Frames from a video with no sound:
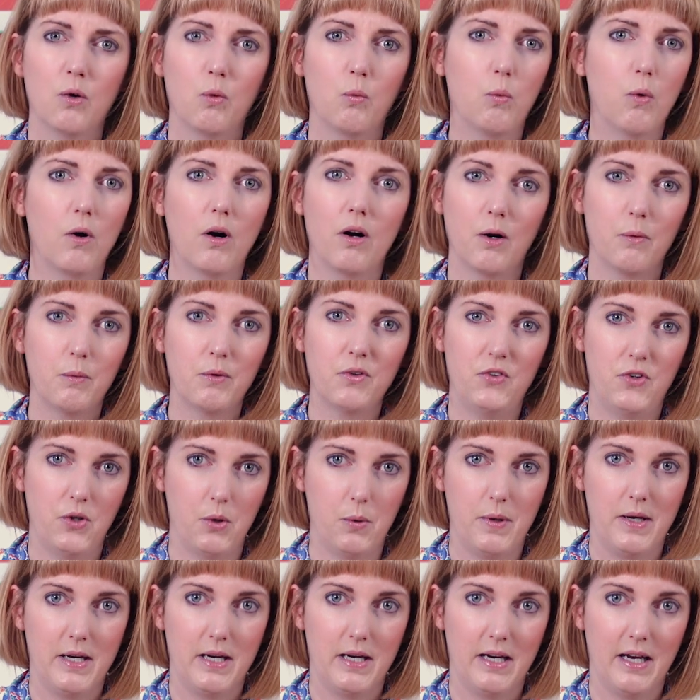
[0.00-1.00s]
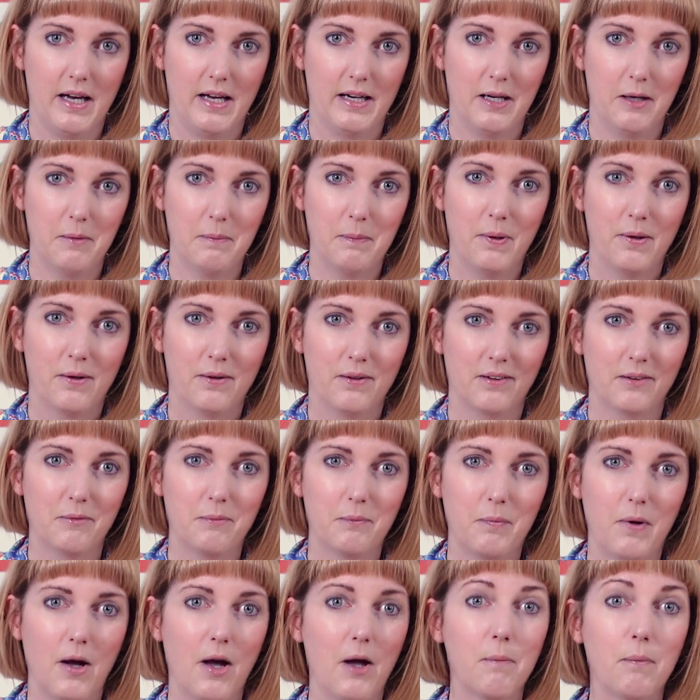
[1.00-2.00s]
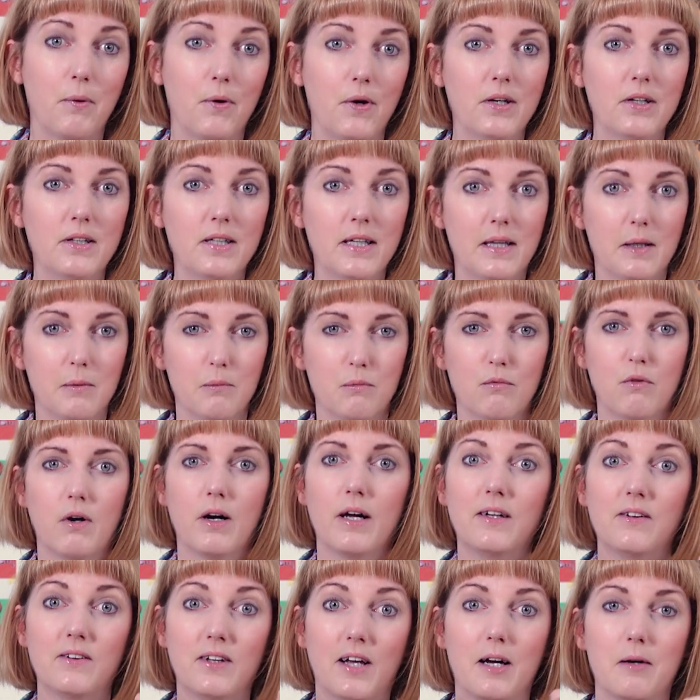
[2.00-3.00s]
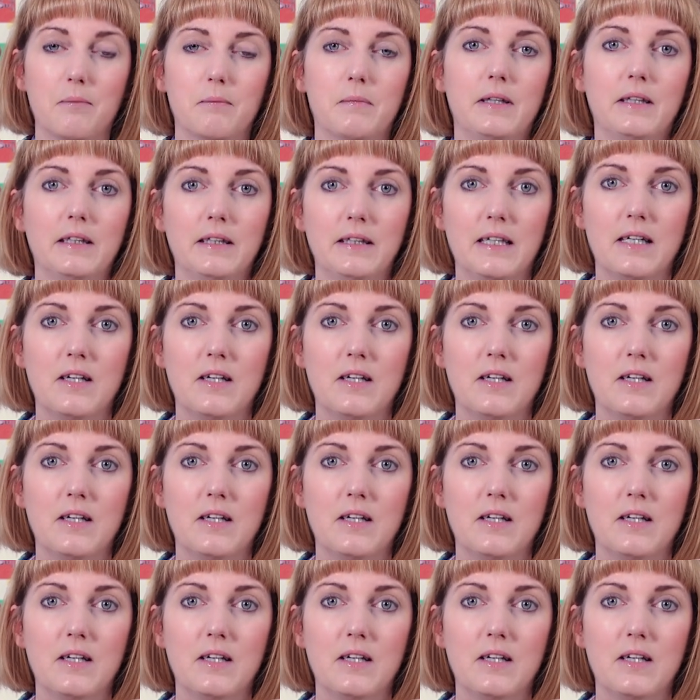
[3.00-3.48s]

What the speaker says: what I was doing, and I pointed them right at me